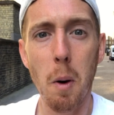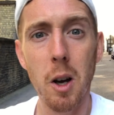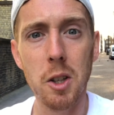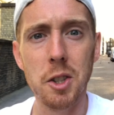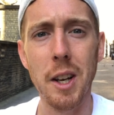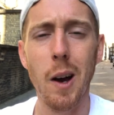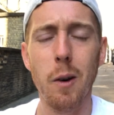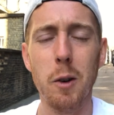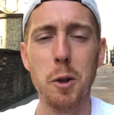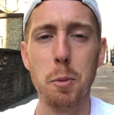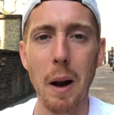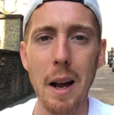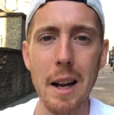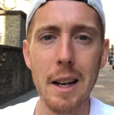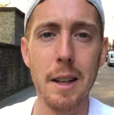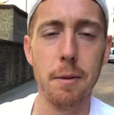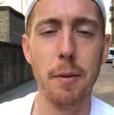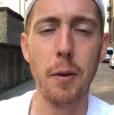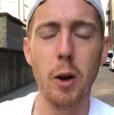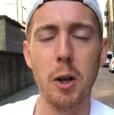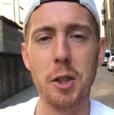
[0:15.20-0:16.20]
Martial has played
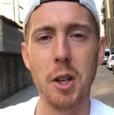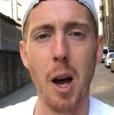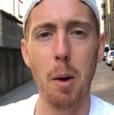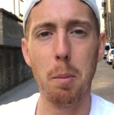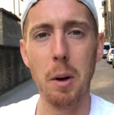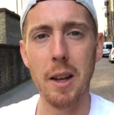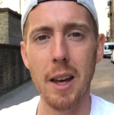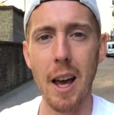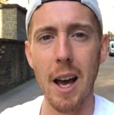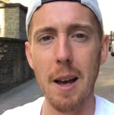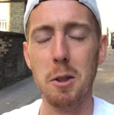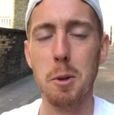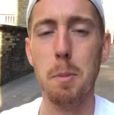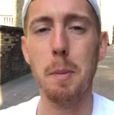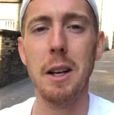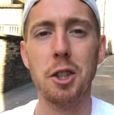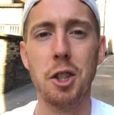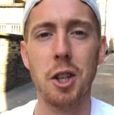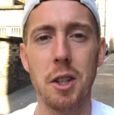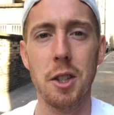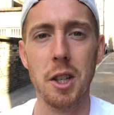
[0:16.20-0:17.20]
in the first couple of games of
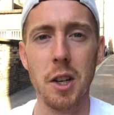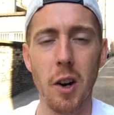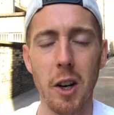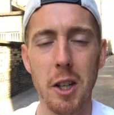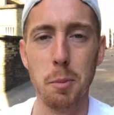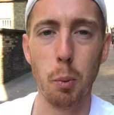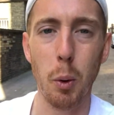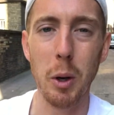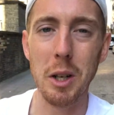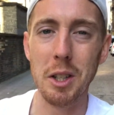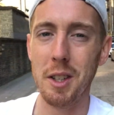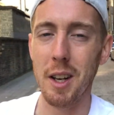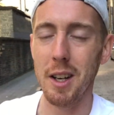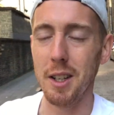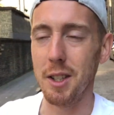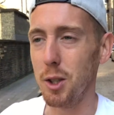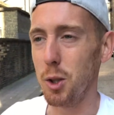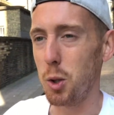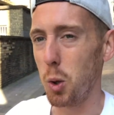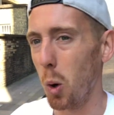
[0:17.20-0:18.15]
Manchester United's pre-season